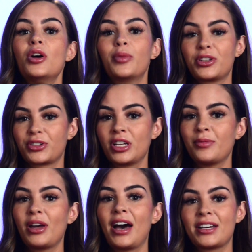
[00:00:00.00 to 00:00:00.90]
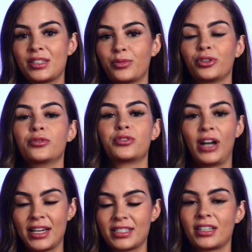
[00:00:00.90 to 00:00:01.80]
but treatment has improved
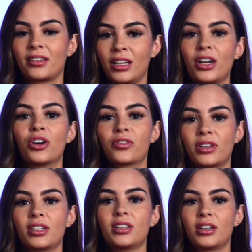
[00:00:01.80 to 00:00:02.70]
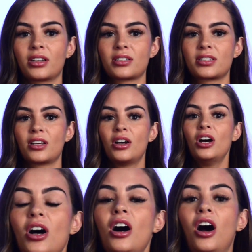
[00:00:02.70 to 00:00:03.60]
drastically over the years.
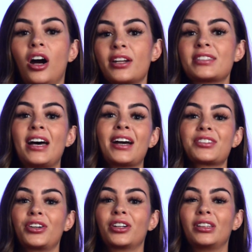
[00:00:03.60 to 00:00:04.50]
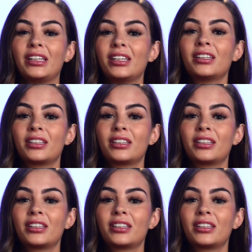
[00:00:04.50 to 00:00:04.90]
Heart attacks are a leading